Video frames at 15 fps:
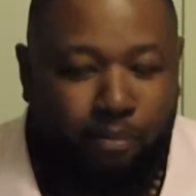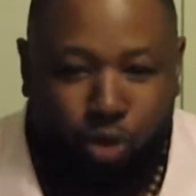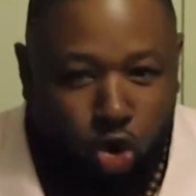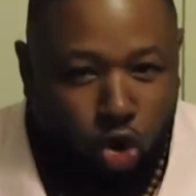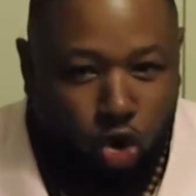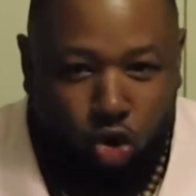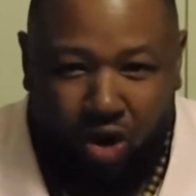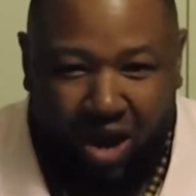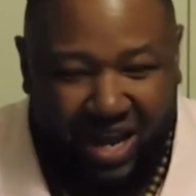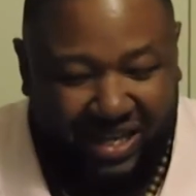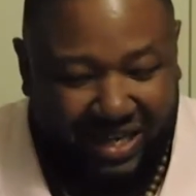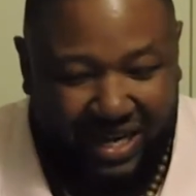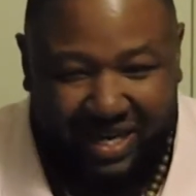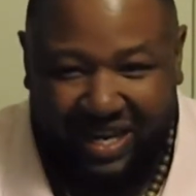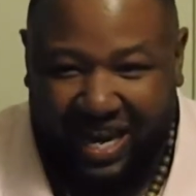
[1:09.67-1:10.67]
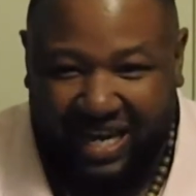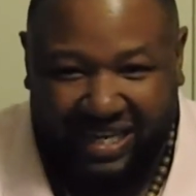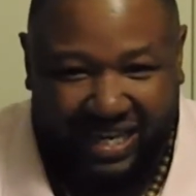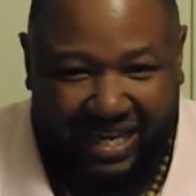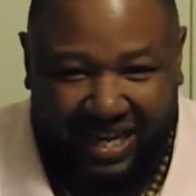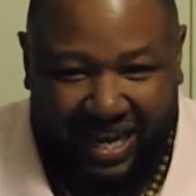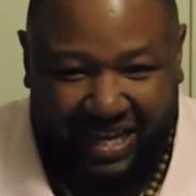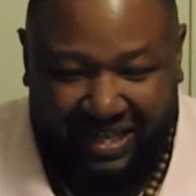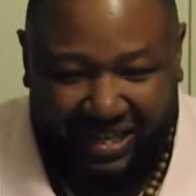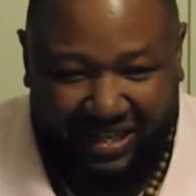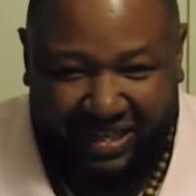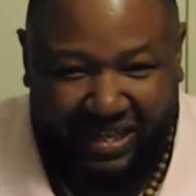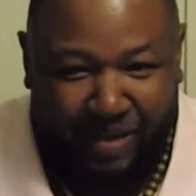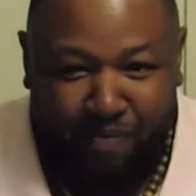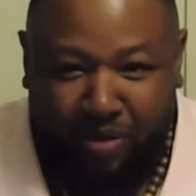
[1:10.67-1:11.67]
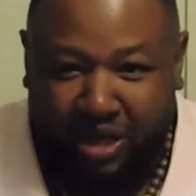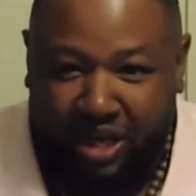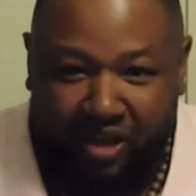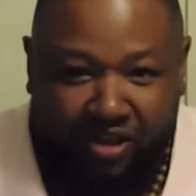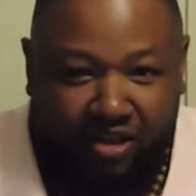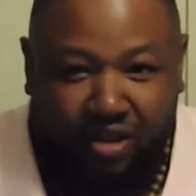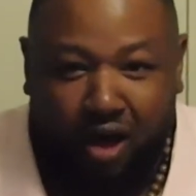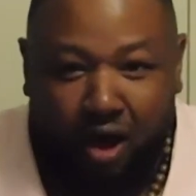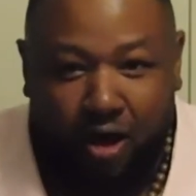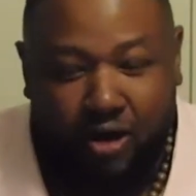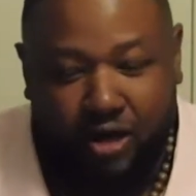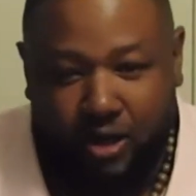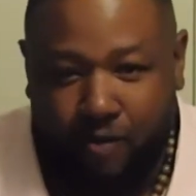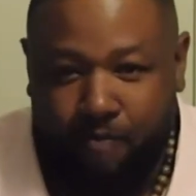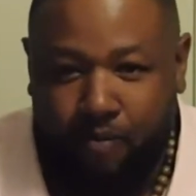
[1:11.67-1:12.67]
Procrastination isn't simply a thought